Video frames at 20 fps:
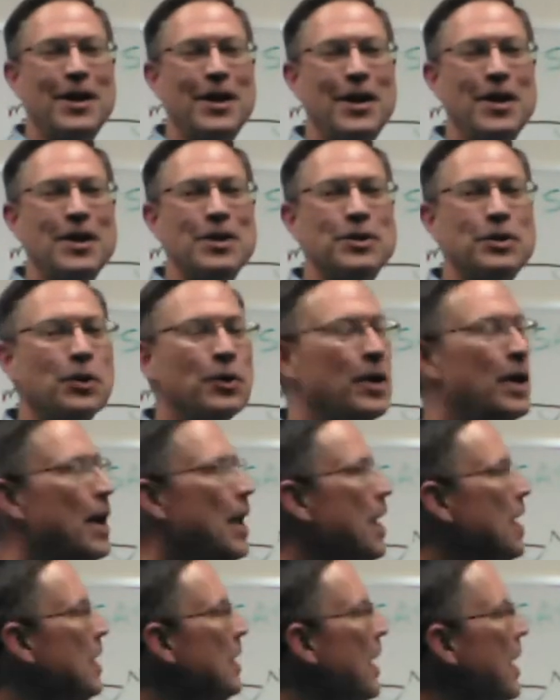so the
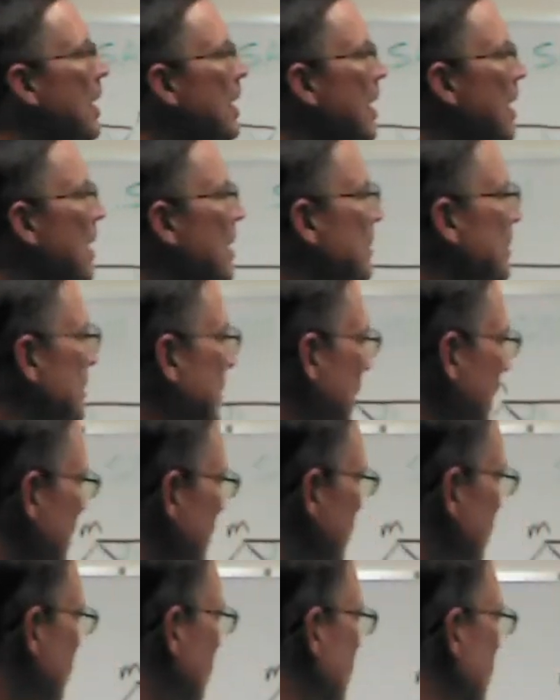AAS
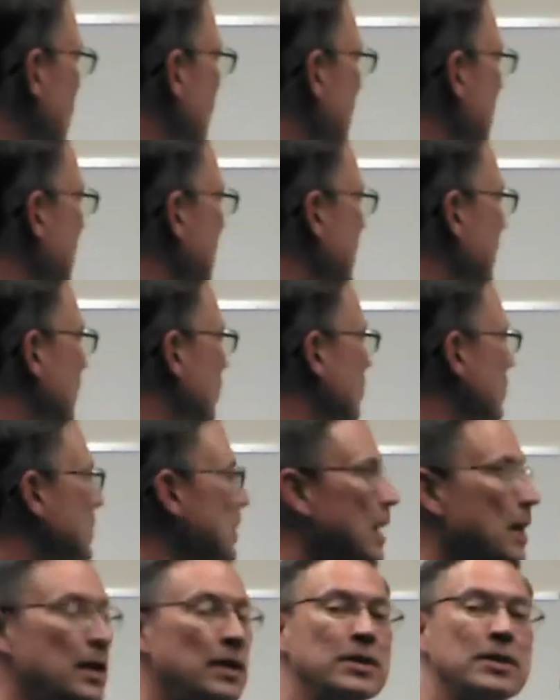says two angles
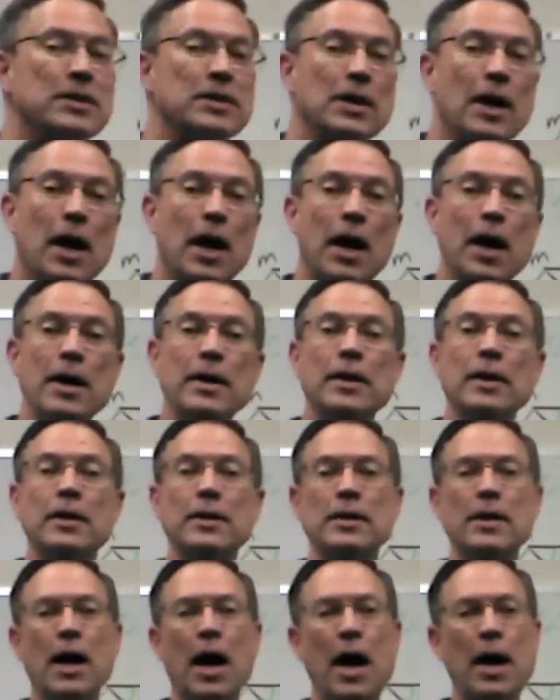and a side
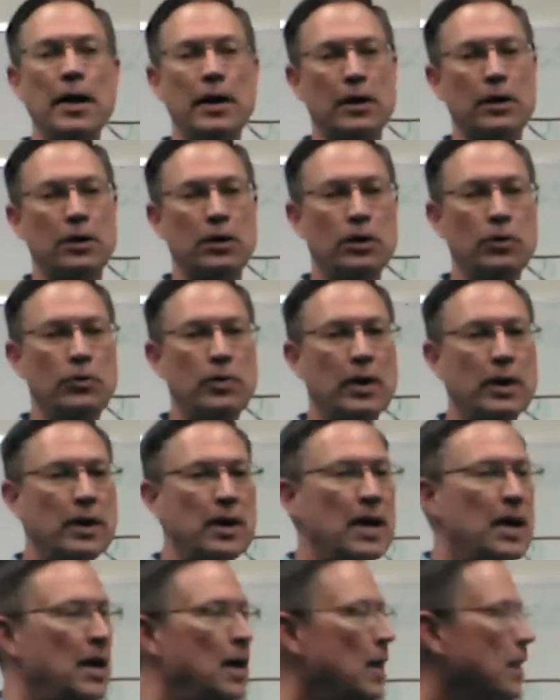not included.
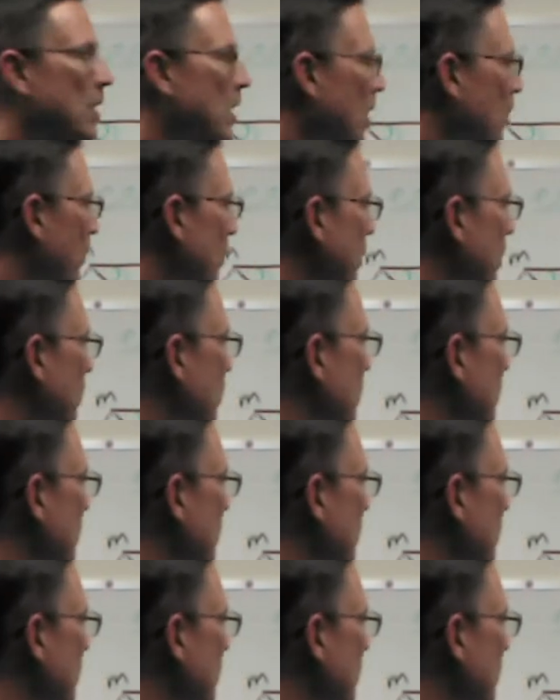Now I wonder which